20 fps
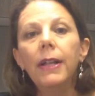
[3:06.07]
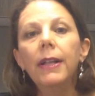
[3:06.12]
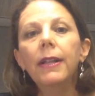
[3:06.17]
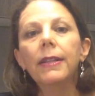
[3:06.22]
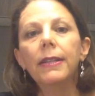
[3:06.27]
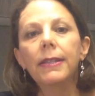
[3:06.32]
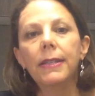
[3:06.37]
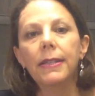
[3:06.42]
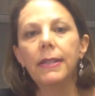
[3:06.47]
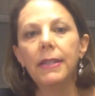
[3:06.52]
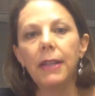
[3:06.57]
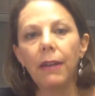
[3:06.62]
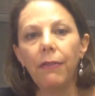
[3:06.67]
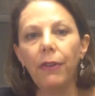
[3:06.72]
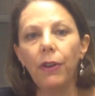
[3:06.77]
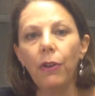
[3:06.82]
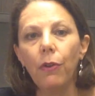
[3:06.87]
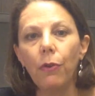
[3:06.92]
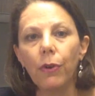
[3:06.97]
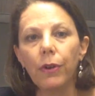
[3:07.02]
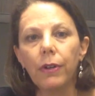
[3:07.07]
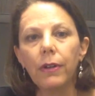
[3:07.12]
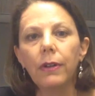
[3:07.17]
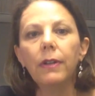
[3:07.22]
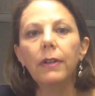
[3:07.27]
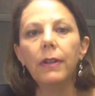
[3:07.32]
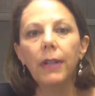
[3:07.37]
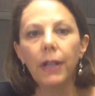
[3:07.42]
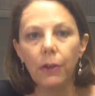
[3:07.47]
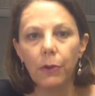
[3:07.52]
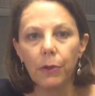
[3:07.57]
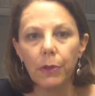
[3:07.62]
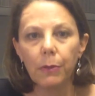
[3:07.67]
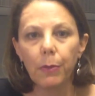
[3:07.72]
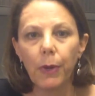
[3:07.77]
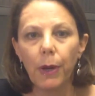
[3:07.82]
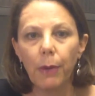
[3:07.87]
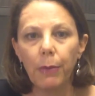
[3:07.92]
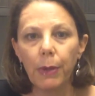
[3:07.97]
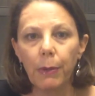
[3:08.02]
This is Stephanie Gordon at Gordon
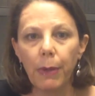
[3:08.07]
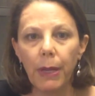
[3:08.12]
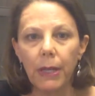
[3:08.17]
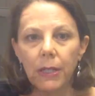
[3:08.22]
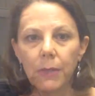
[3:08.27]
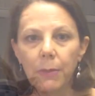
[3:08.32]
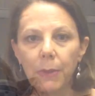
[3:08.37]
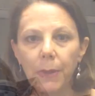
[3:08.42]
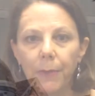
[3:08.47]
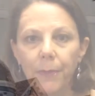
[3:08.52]
Property Management.